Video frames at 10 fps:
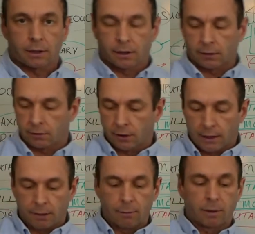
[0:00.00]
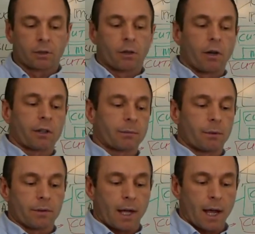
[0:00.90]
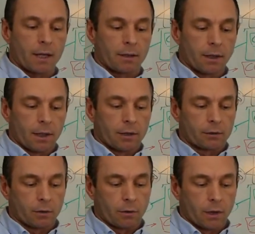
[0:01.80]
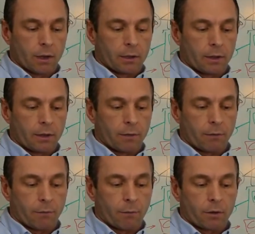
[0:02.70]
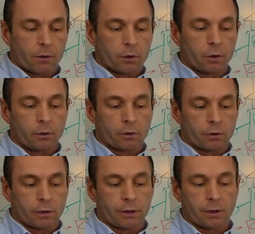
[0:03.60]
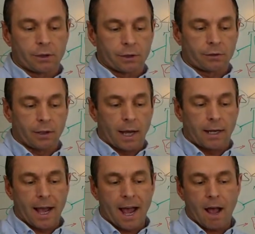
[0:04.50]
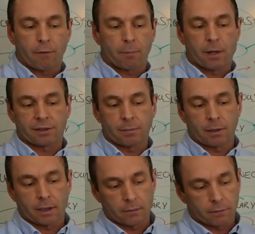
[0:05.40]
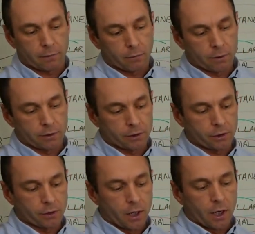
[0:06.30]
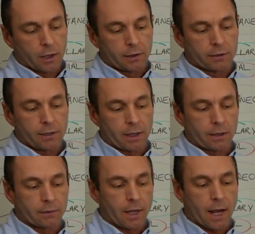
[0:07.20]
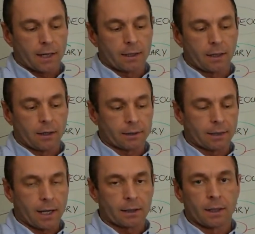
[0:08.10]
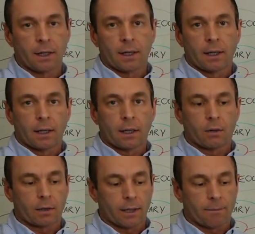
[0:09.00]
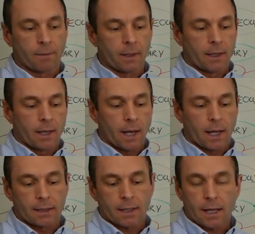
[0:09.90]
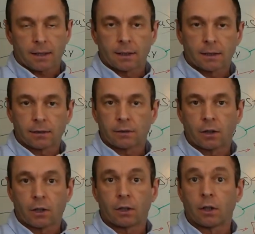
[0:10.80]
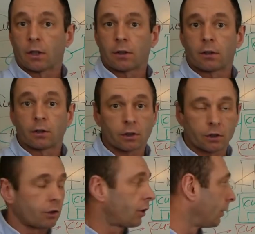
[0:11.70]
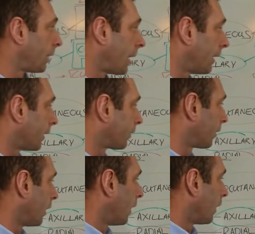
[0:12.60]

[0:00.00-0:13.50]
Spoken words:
like this, it will be the dorsum of the hand. So the 1, 2, 3 digits and half possibly of the 4th digit, this area of the hand here, like that, okay? And that is your cutaneous